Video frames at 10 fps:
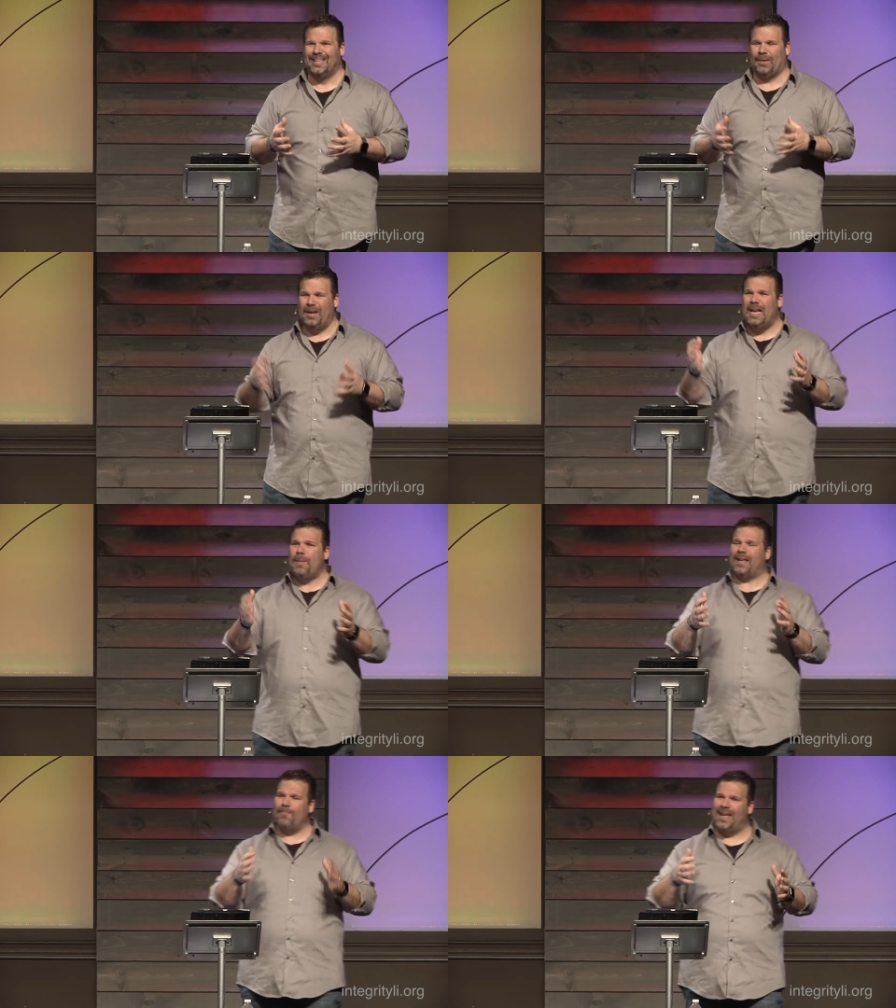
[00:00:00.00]
that we need to
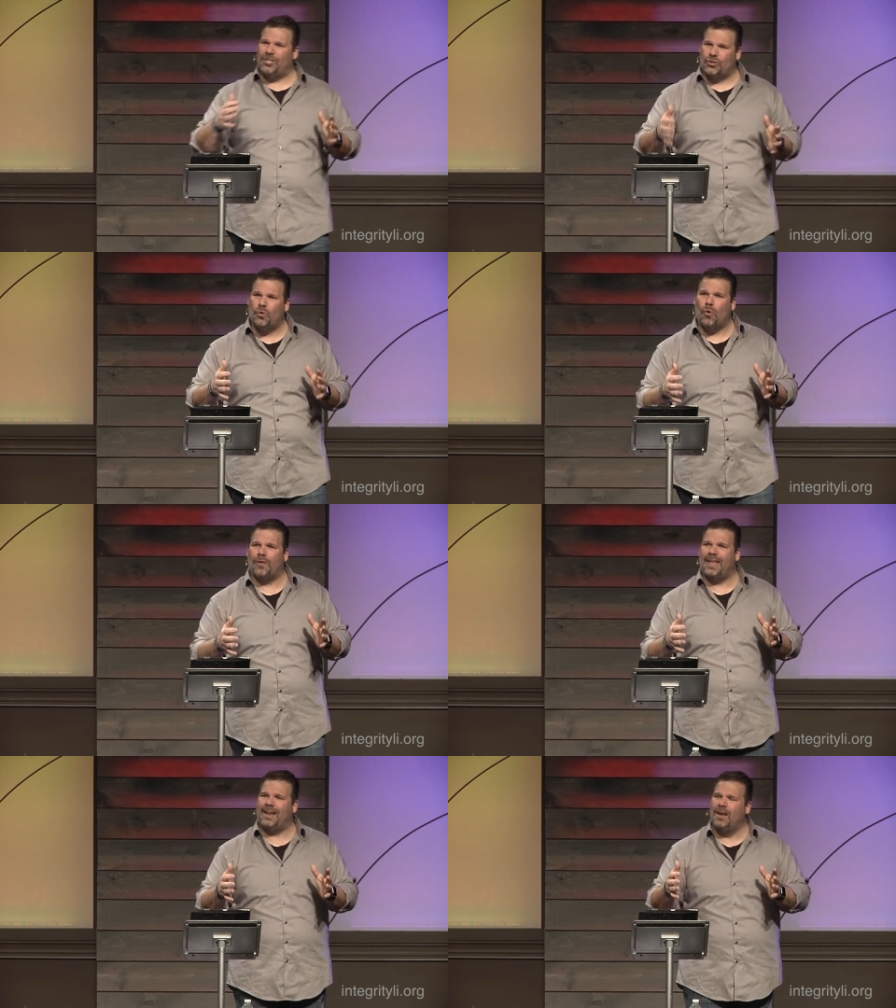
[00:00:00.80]
be, make
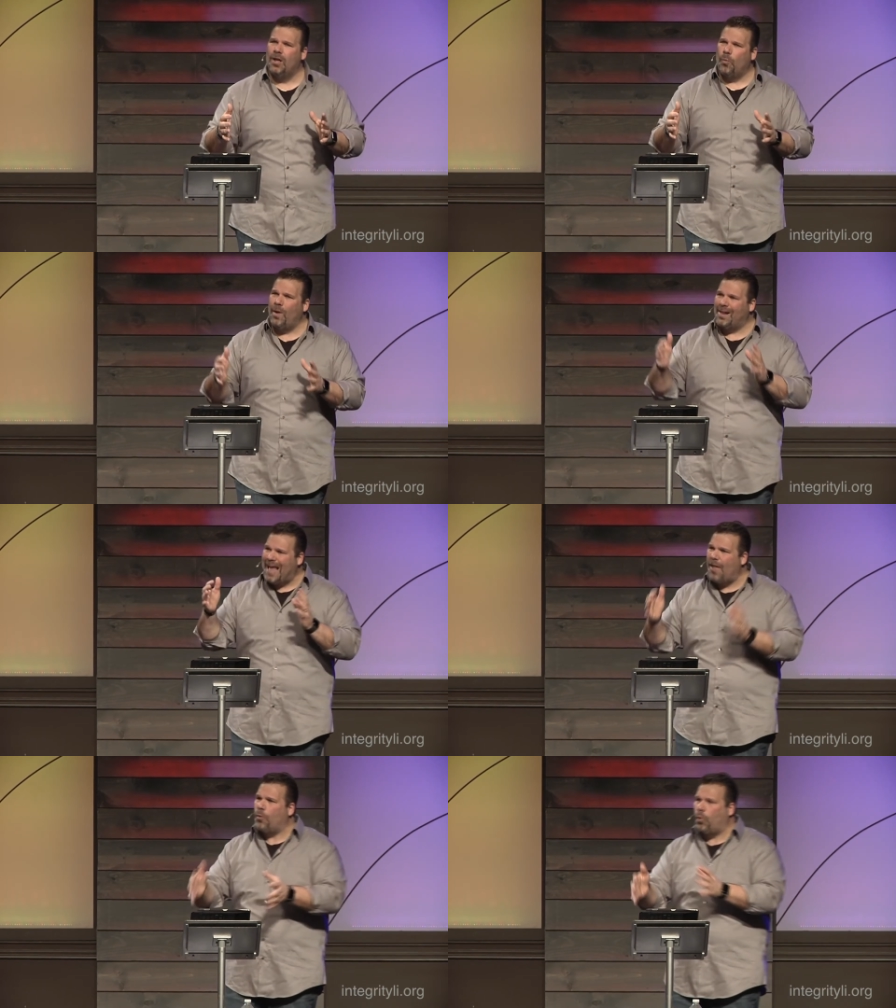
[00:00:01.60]
sure that we
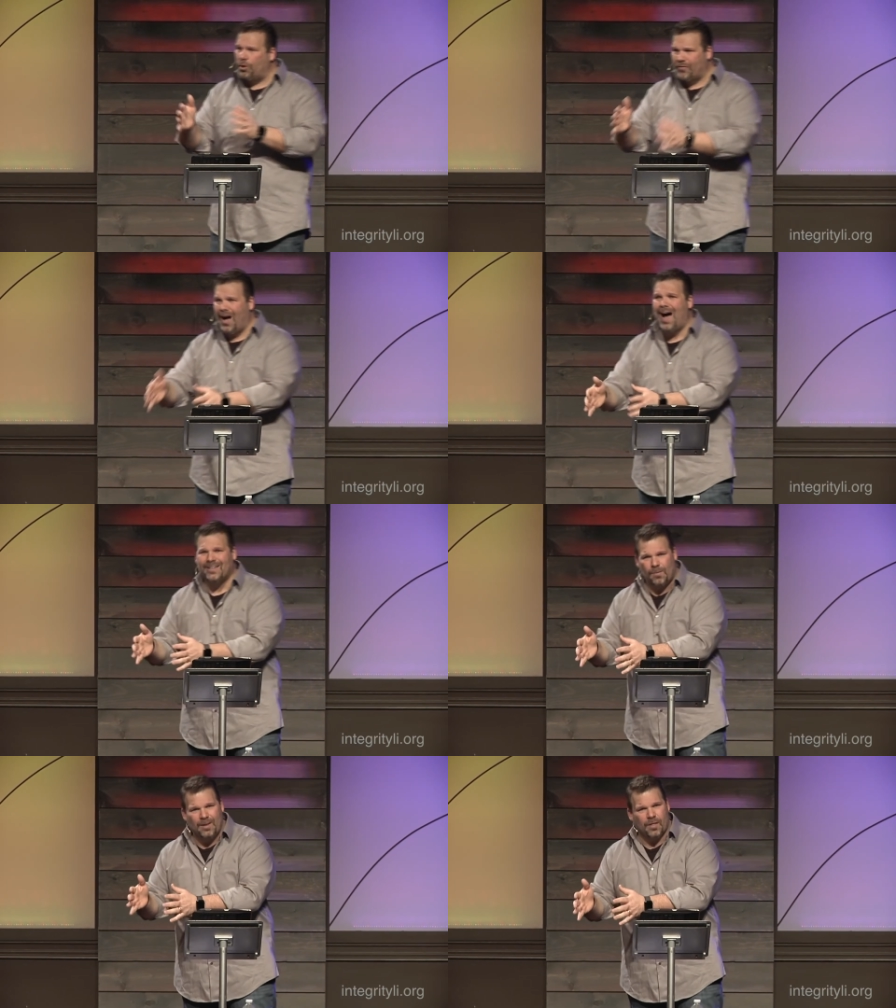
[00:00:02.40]
allow the Word of
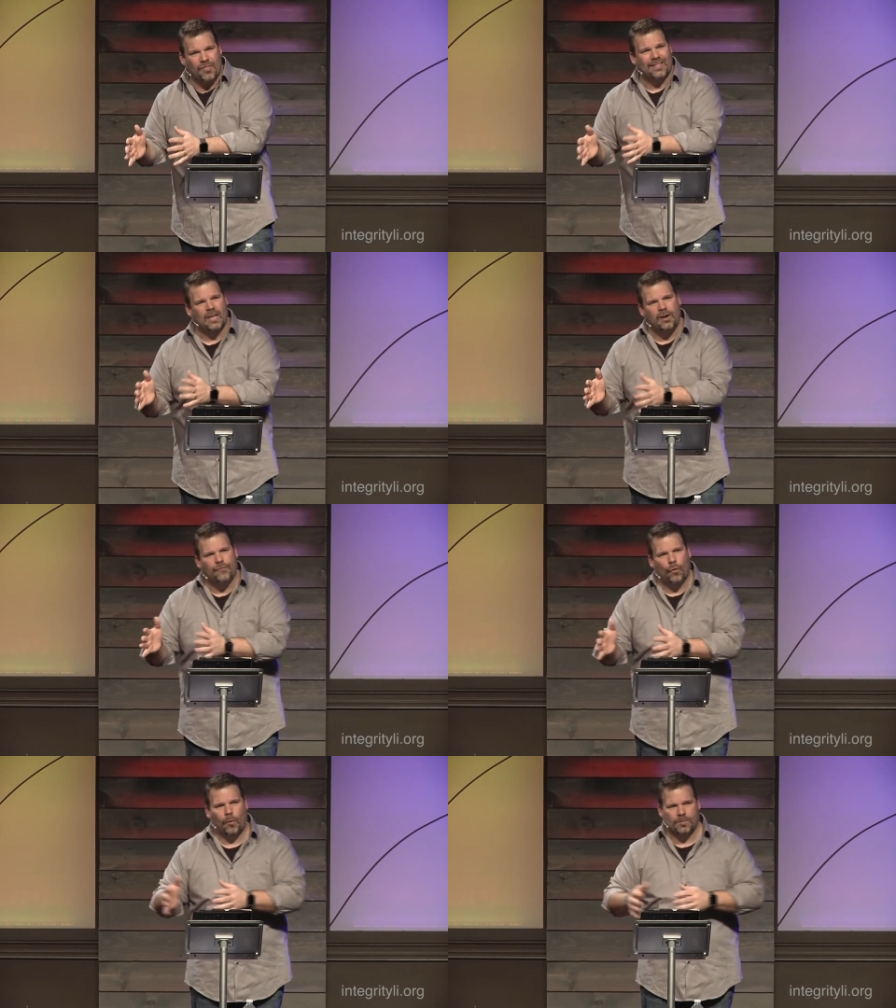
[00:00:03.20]
God to be the thing that
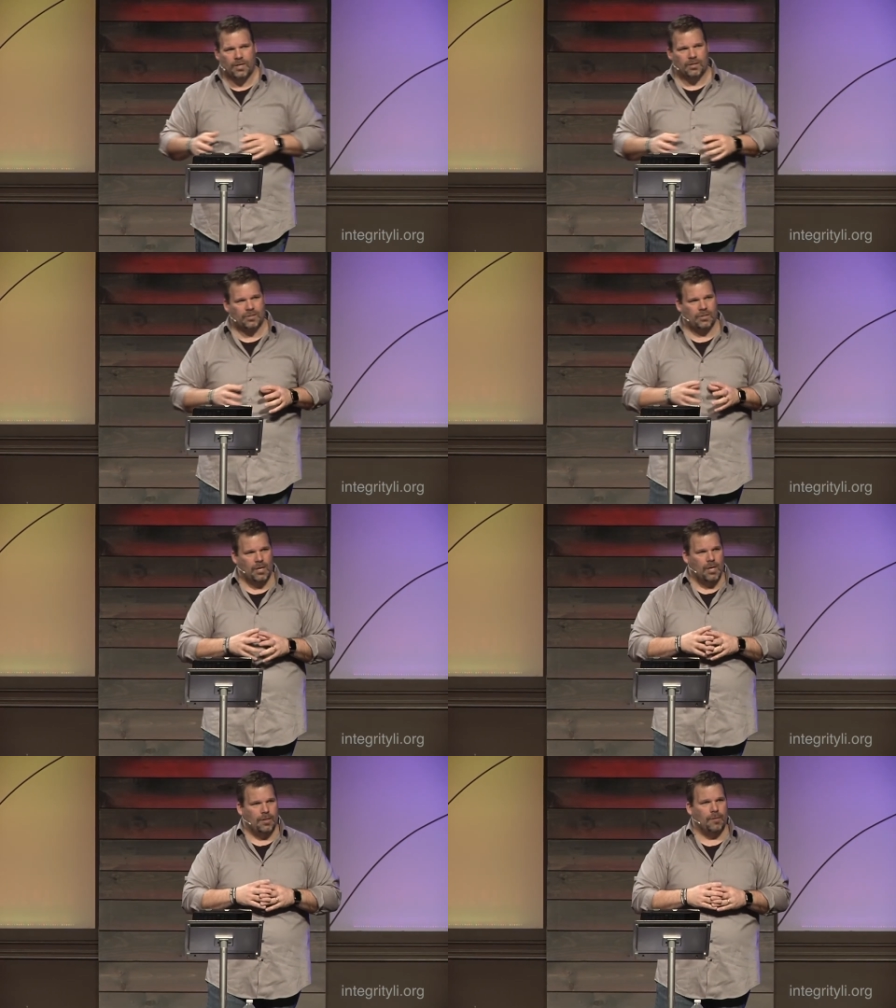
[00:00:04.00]
informs us
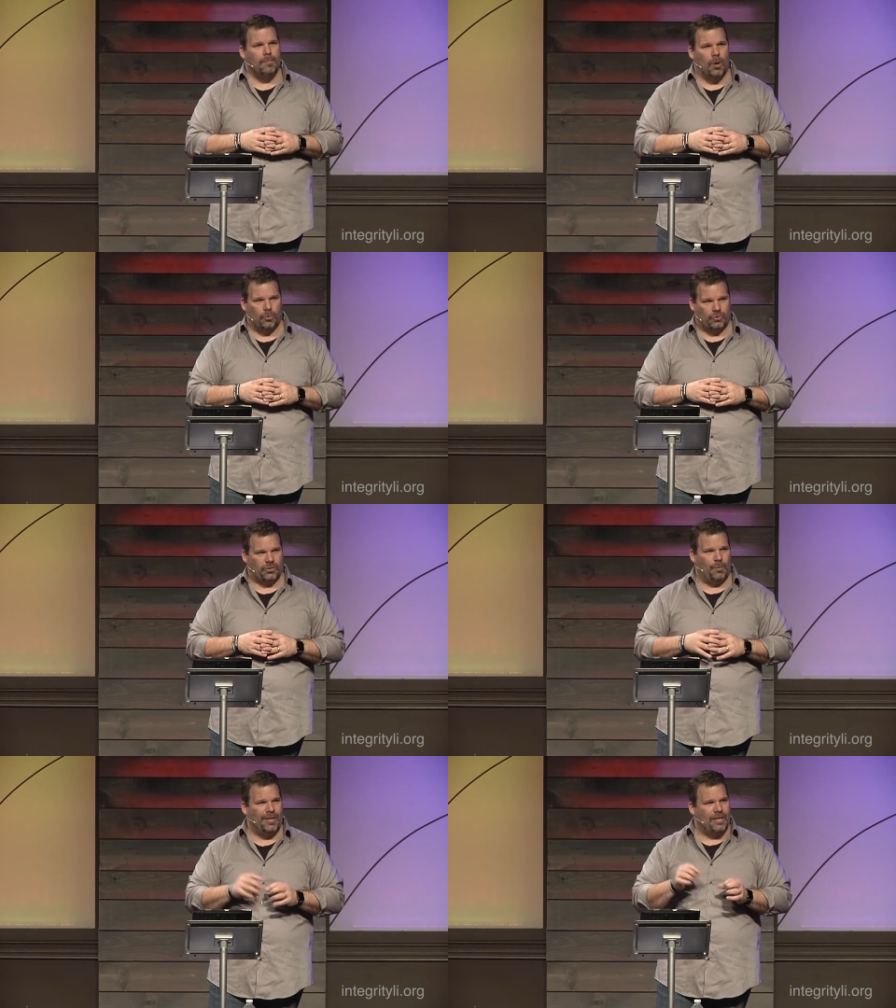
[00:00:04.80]
the
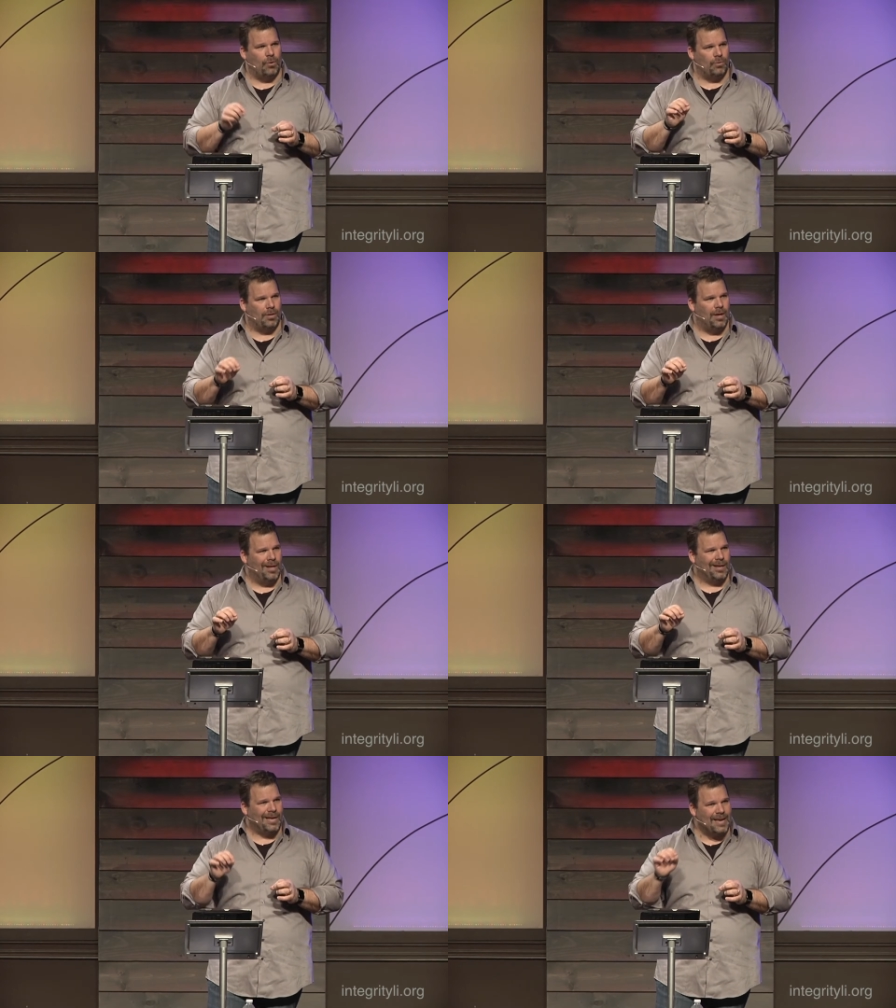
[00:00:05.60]
most, and we don't
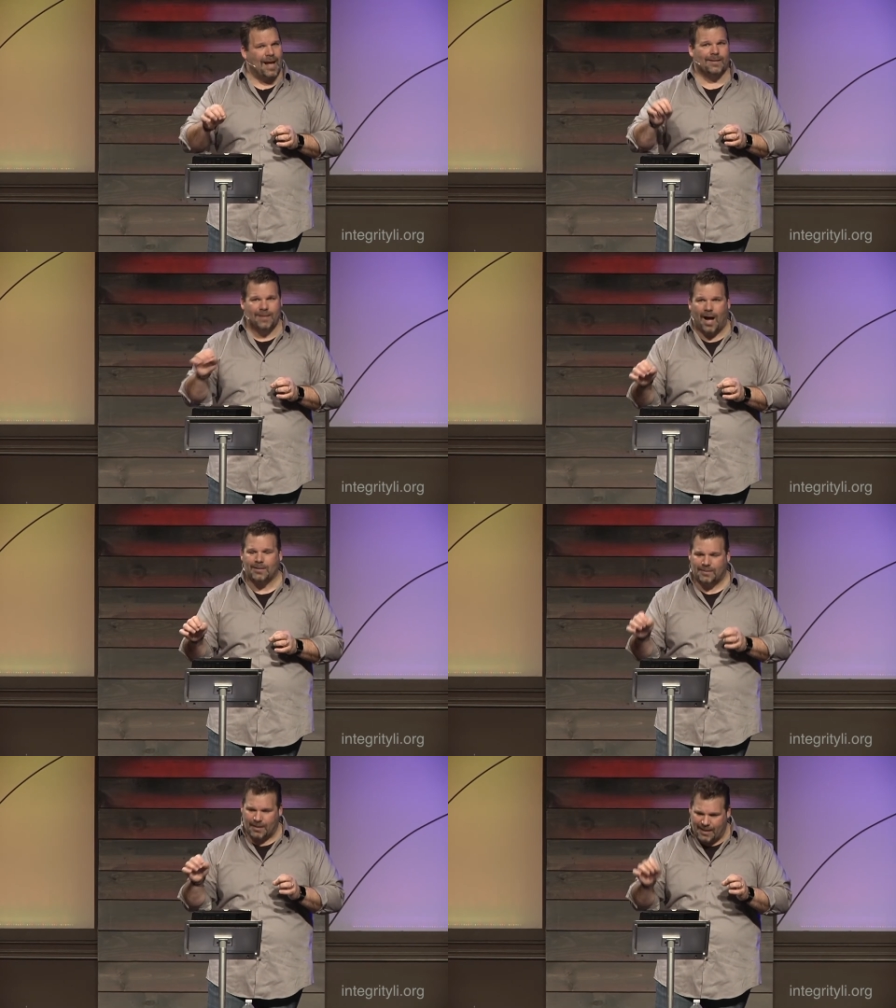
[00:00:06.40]
connect
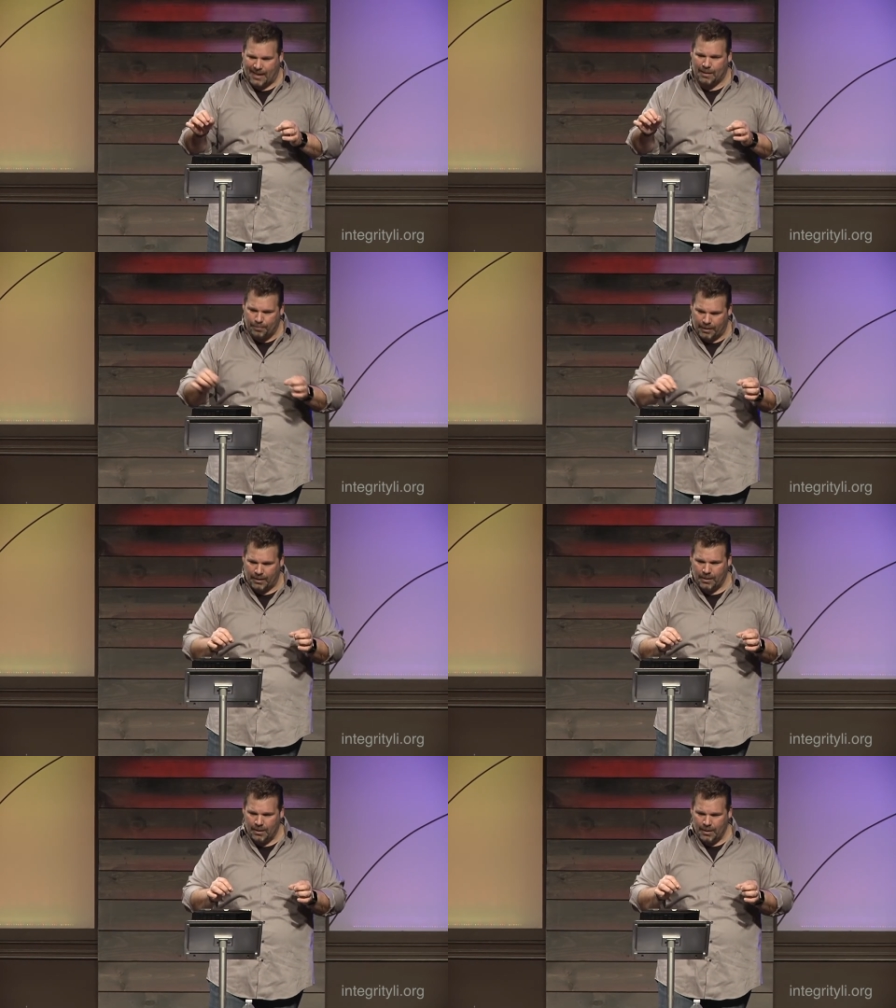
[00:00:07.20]
dots that can't
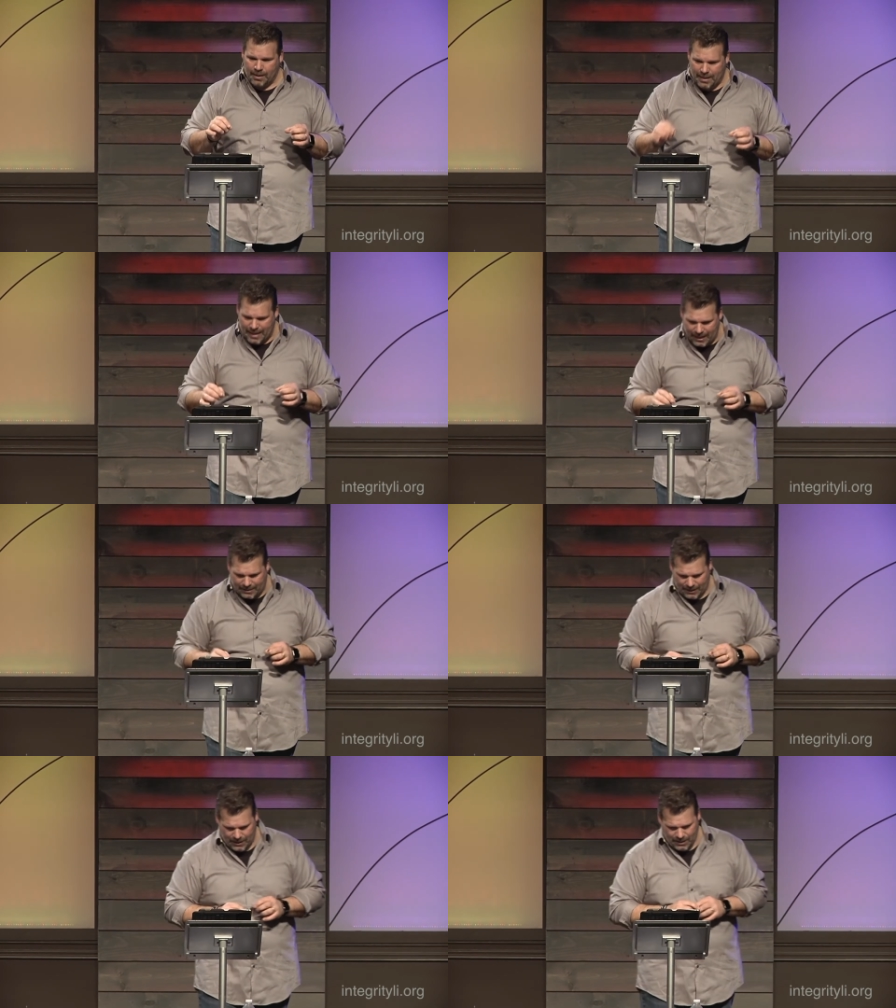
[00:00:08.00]
be
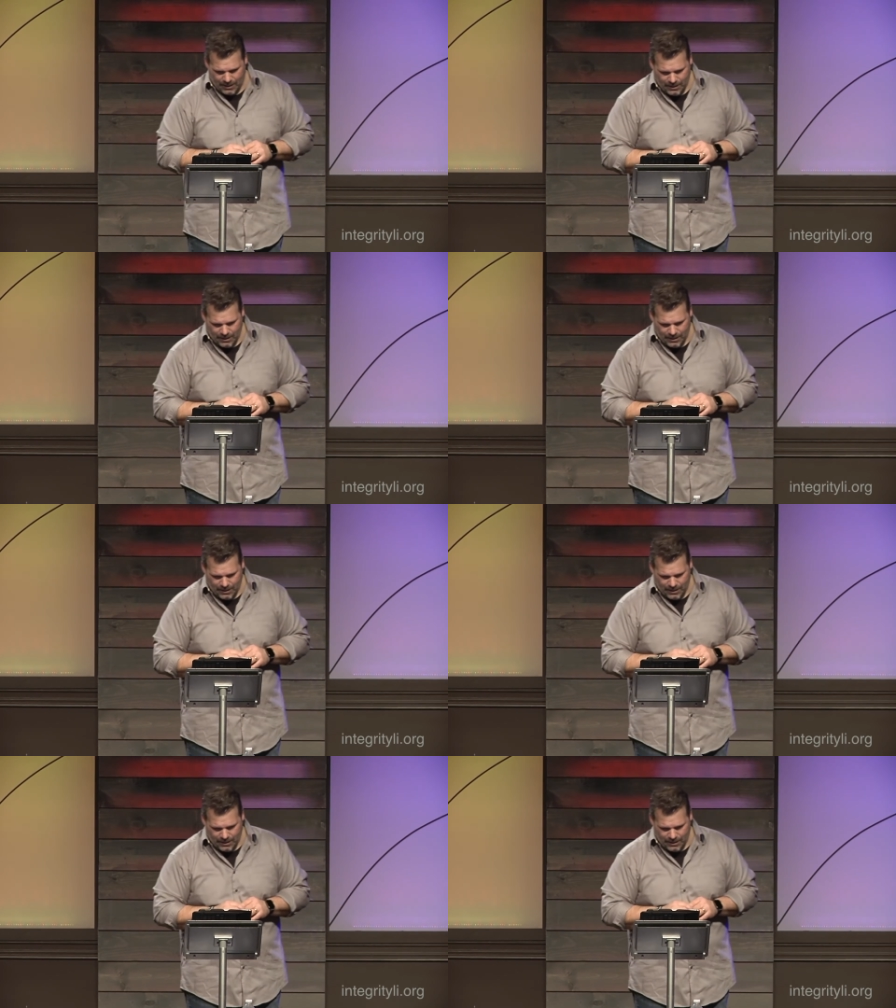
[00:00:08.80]
connected.